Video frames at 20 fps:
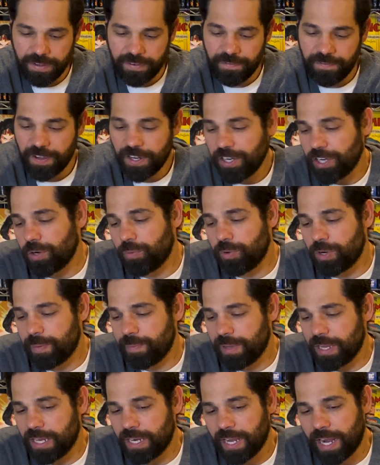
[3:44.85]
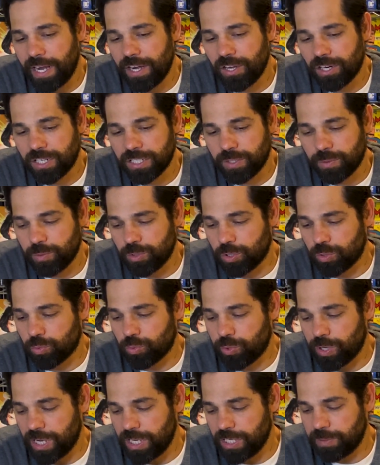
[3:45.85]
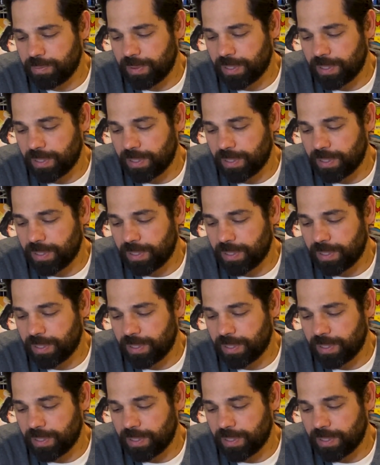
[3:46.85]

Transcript: Figured it wouldn't be a 9.0 because it was a reach,